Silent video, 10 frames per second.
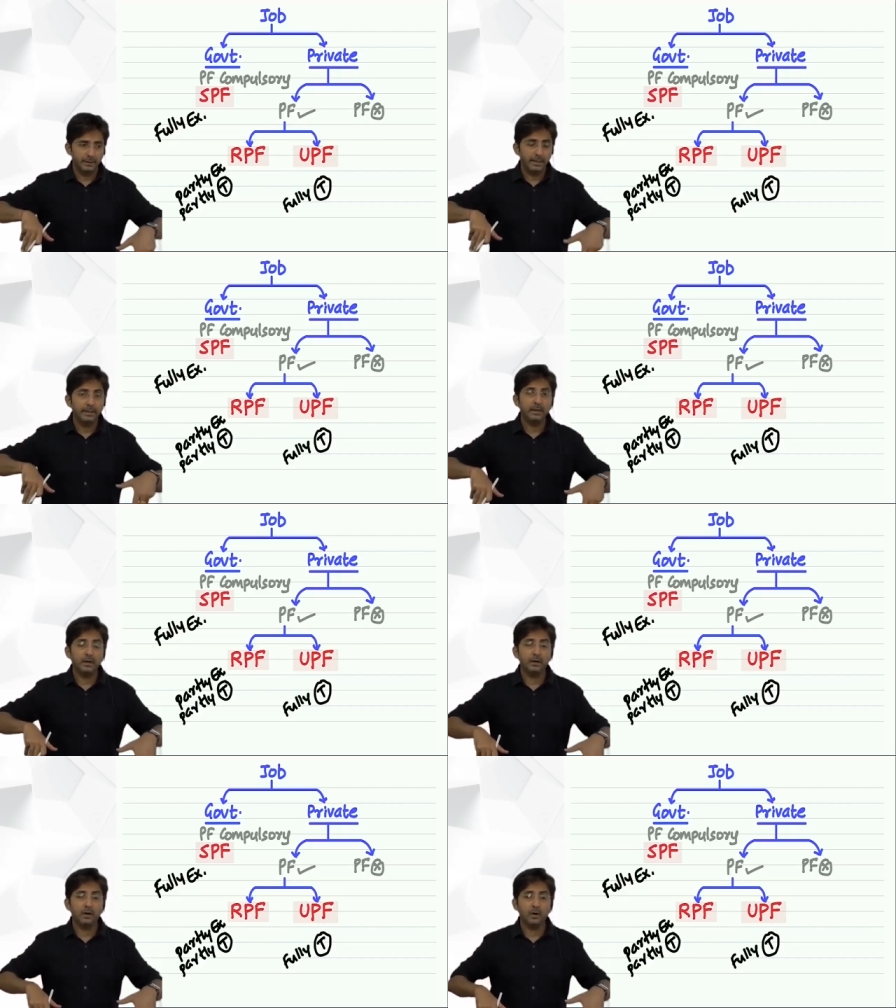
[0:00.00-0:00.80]
And
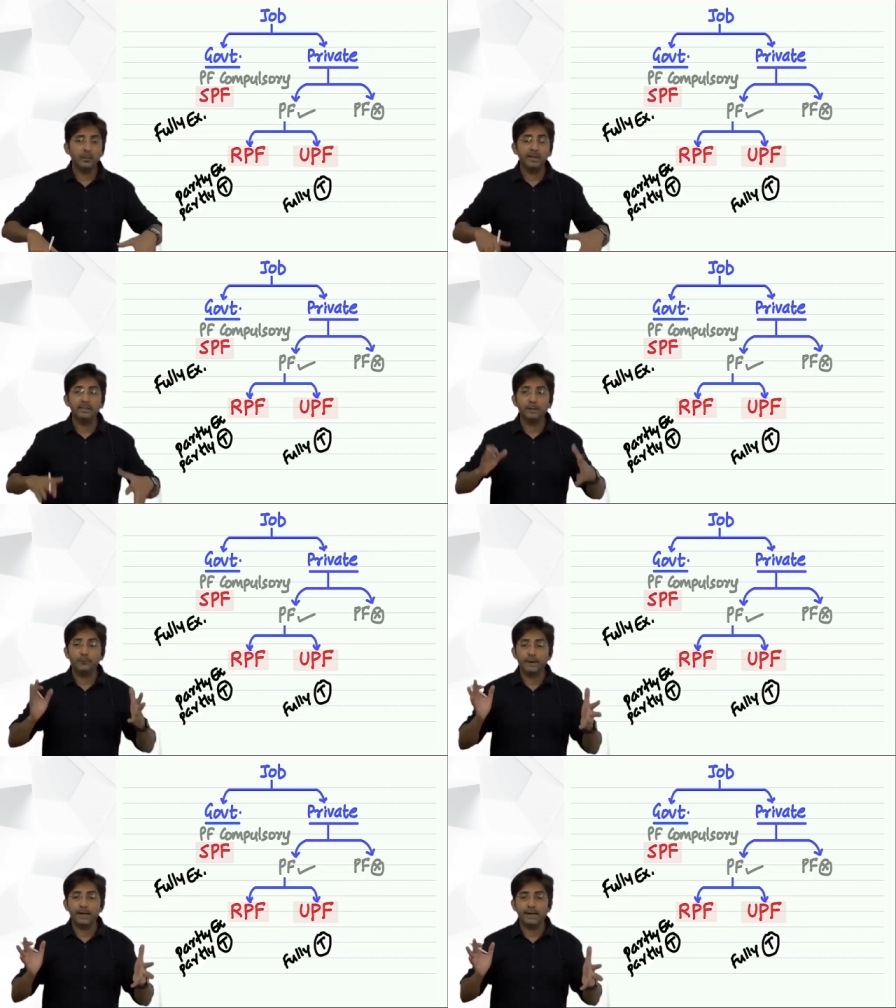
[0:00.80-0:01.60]
your government is
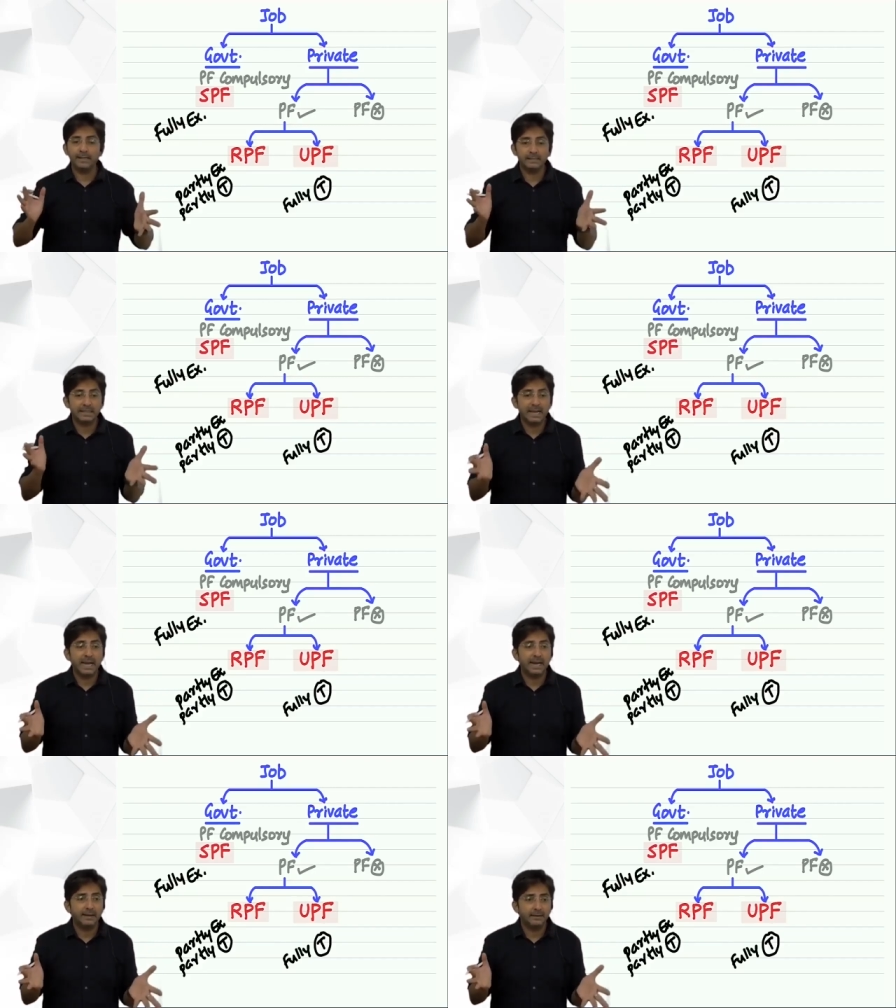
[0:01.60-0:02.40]
afraid and
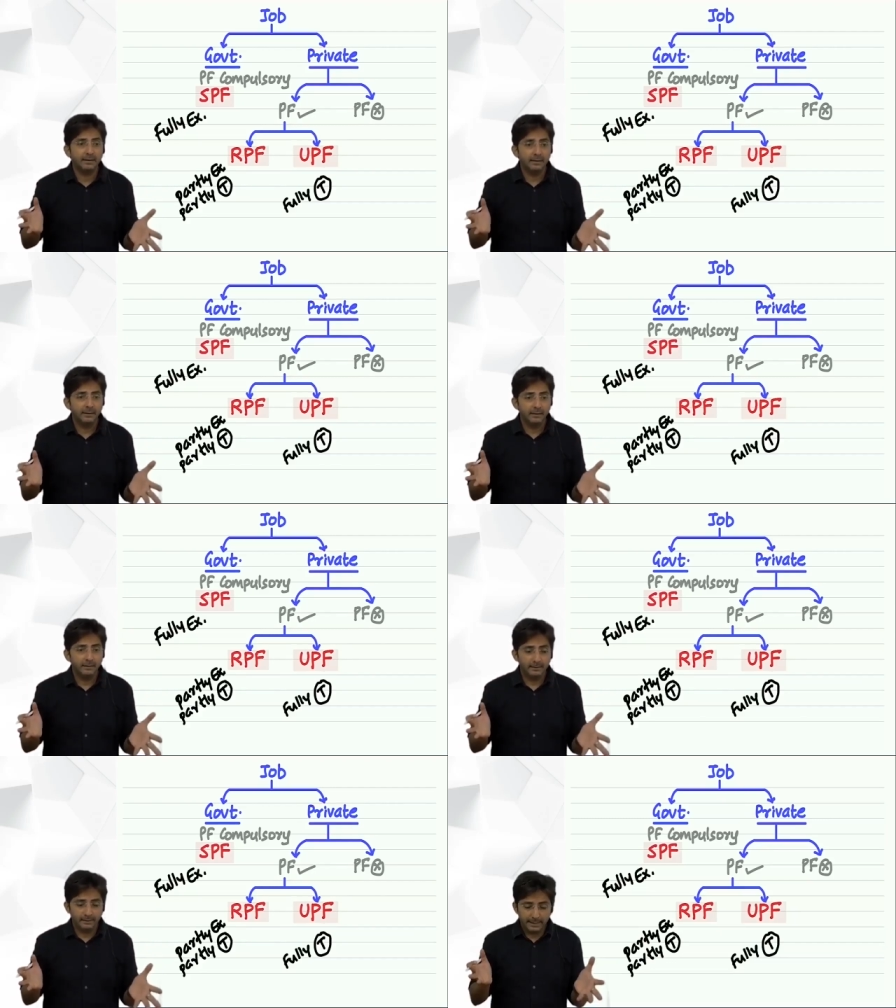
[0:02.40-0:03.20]
scared
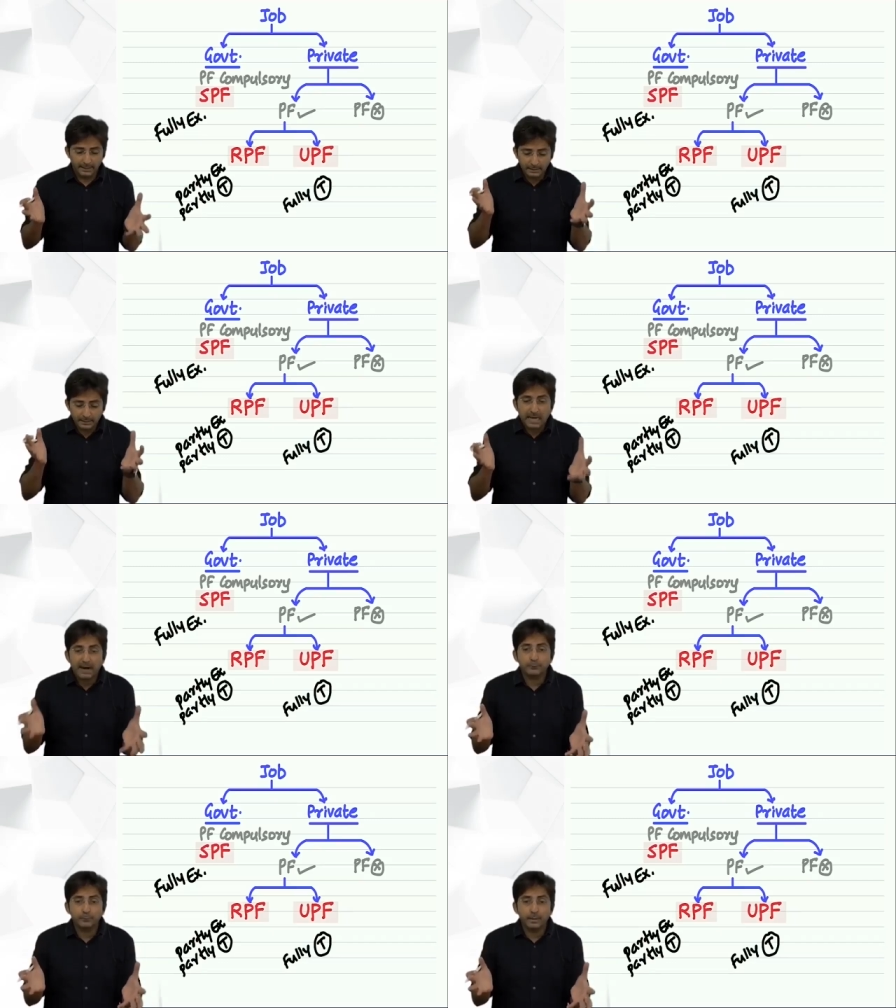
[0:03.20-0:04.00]
that
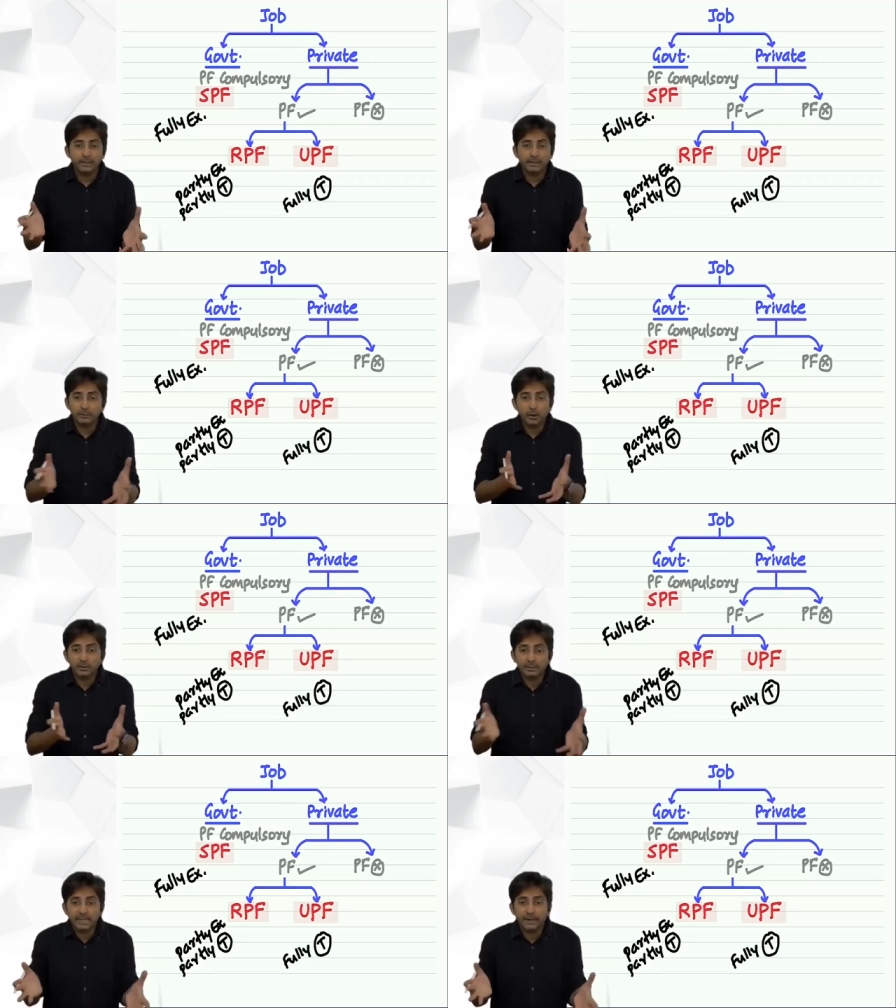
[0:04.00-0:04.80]
staff's money is
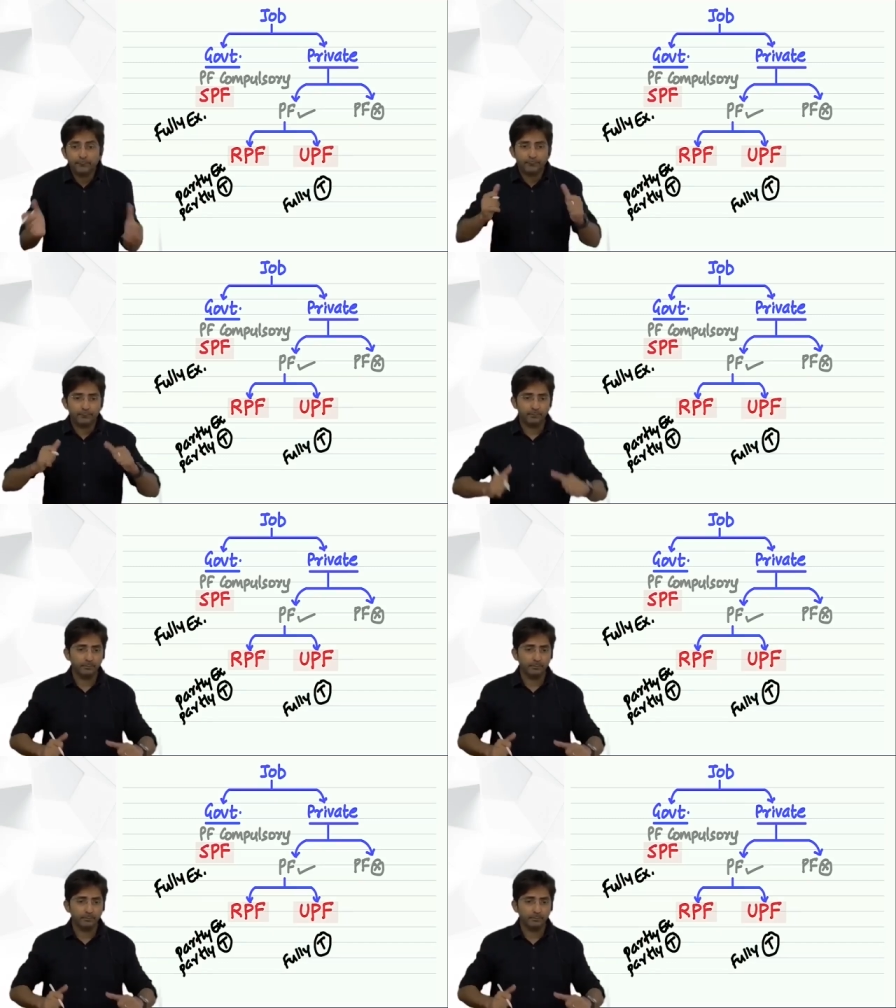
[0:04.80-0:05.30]
not safe.